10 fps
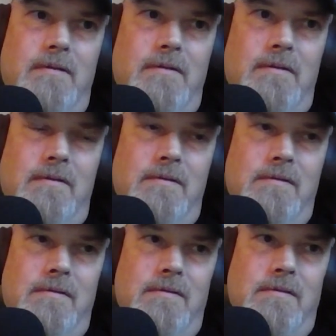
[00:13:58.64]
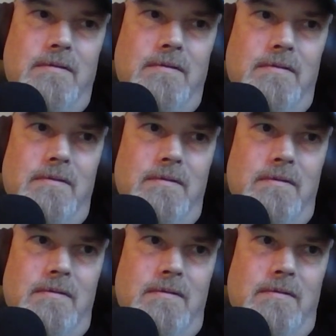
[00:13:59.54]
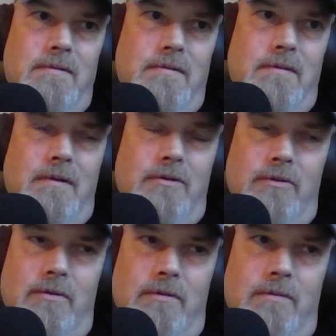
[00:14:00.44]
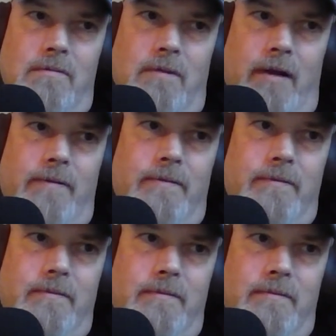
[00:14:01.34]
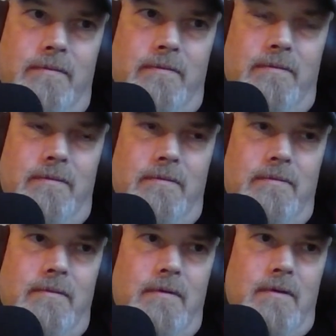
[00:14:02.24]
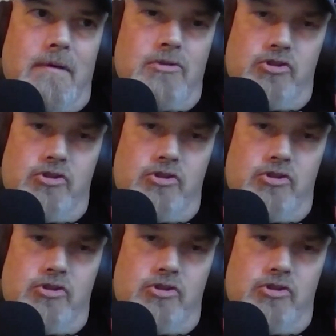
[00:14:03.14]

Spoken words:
(not speaking)